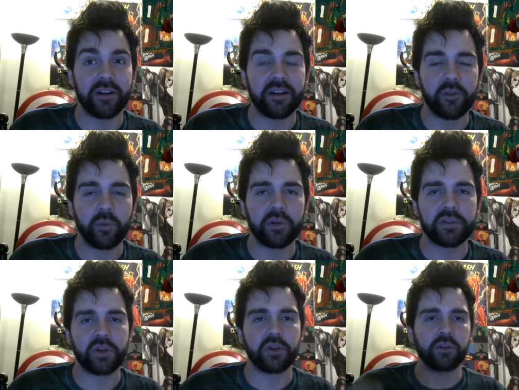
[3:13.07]
In other
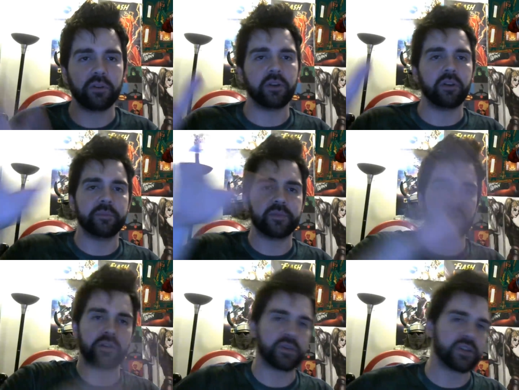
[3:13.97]
words, her little
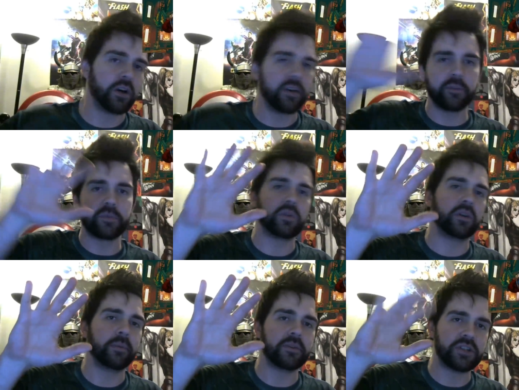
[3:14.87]
her scarf
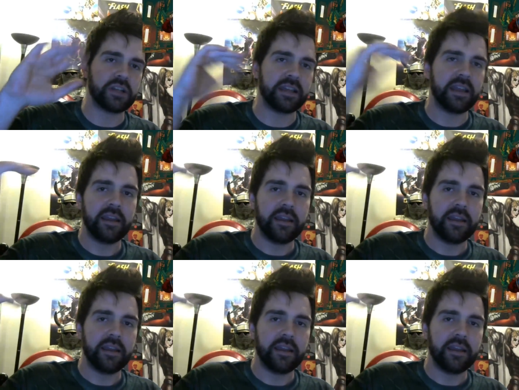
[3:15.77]
absorb where she